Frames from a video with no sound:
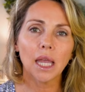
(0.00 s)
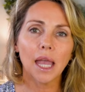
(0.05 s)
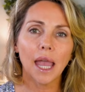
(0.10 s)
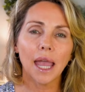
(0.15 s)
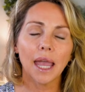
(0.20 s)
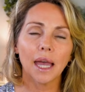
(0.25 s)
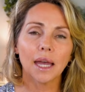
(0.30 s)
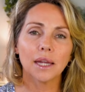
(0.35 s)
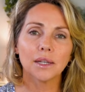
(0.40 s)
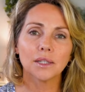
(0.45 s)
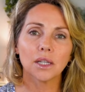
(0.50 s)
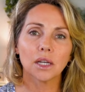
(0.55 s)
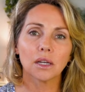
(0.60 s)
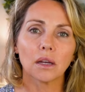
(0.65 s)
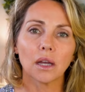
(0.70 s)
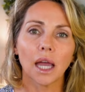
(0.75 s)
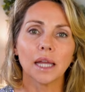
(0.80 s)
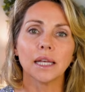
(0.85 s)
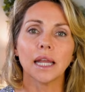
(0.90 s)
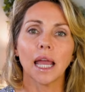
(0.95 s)
and an
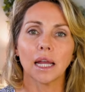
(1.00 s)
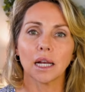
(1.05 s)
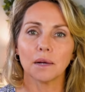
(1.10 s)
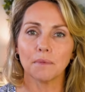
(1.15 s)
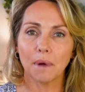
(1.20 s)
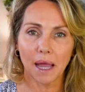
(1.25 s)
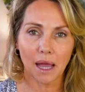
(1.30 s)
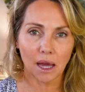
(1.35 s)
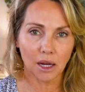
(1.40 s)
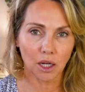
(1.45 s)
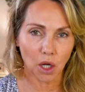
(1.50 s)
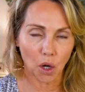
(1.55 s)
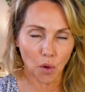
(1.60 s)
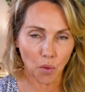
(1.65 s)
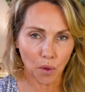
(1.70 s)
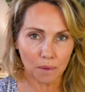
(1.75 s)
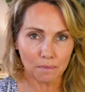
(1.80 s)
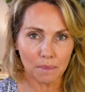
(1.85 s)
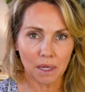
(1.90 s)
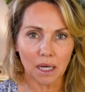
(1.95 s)
antibiotic
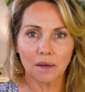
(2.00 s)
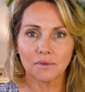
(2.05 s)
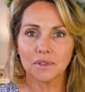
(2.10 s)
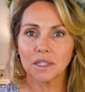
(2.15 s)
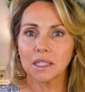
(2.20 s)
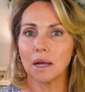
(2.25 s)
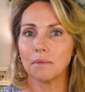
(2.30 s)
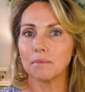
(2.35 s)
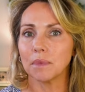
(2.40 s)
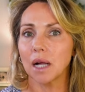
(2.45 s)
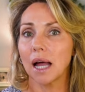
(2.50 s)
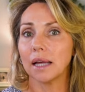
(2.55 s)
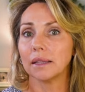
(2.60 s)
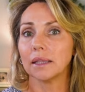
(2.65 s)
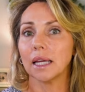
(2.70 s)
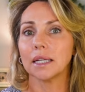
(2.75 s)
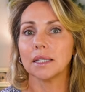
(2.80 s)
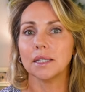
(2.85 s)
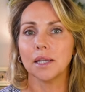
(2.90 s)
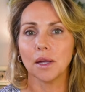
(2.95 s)
ointment of some kind
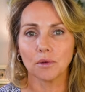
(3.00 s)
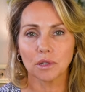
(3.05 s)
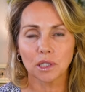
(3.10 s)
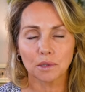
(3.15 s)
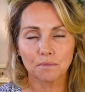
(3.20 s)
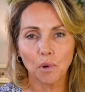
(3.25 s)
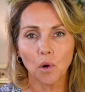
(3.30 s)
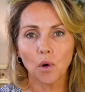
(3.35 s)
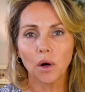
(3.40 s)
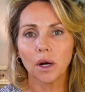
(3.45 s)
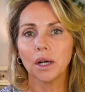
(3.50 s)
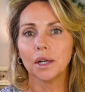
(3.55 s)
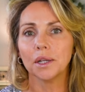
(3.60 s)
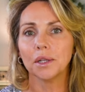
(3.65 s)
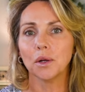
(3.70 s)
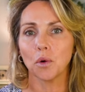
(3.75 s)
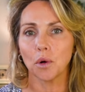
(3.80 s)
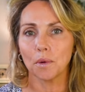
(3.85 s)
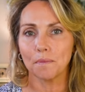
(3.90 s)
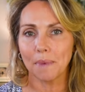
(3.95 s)
like
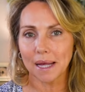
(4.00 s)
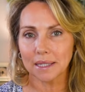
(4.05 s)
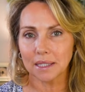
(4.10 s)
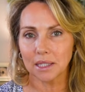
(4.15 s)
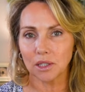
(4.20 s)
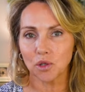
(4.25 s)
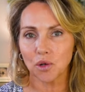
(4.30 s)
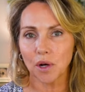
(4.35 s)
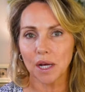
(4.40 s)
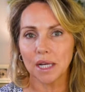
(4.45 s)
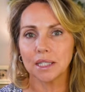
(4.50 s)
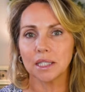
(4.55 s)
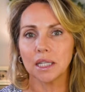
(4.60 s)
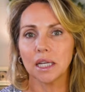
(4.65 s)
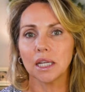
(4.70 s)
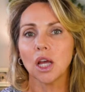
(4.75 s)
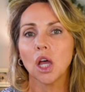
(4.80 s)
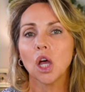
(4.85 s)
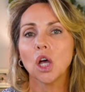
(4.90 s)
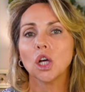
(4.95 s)
Neosporin or
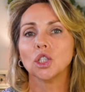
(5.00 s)
bacitracin,